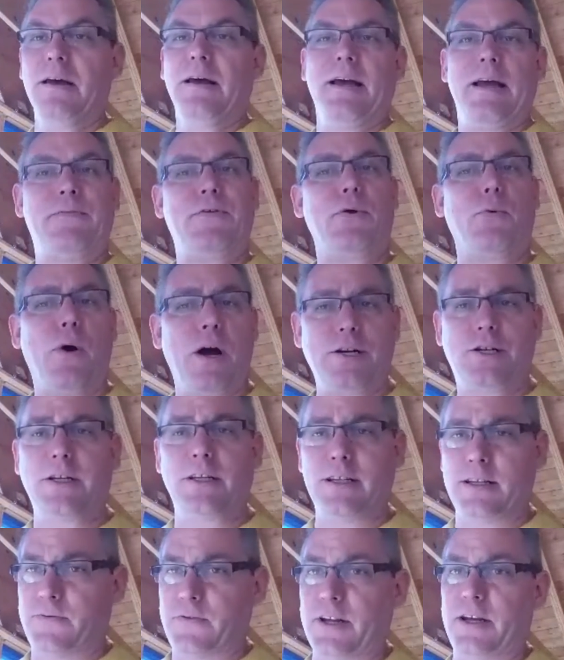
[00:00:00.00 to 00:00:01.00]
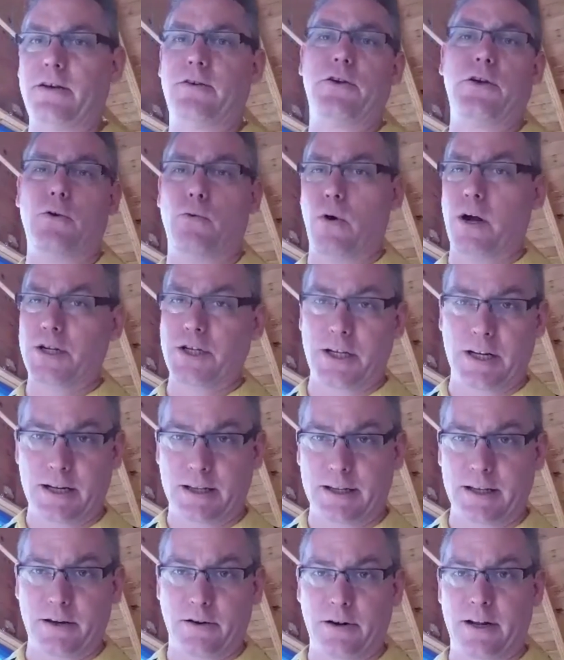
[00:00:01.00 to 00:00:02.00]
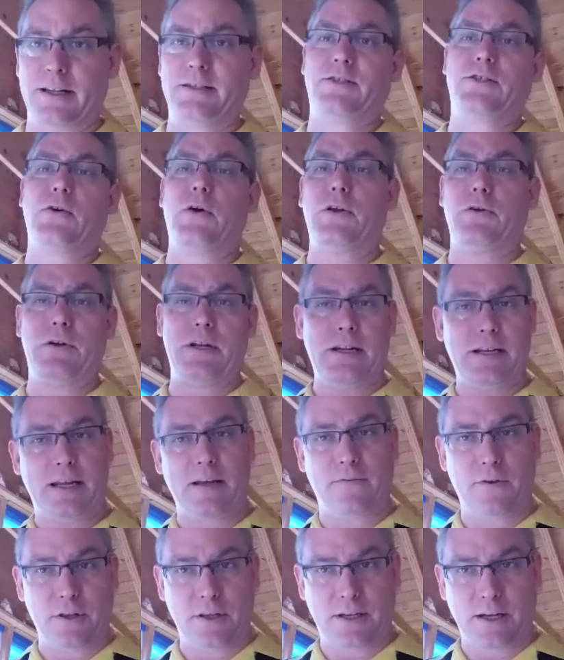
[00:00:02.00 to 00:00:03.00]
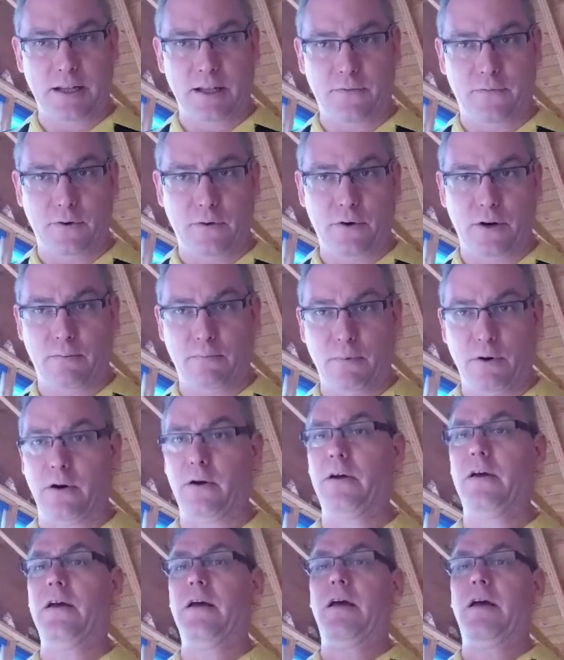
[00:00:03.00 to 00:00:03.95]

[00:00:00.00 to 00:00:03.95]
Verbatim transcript: If you're watching this video, you're watching it on the internet, so I don't need to give you the telephone number.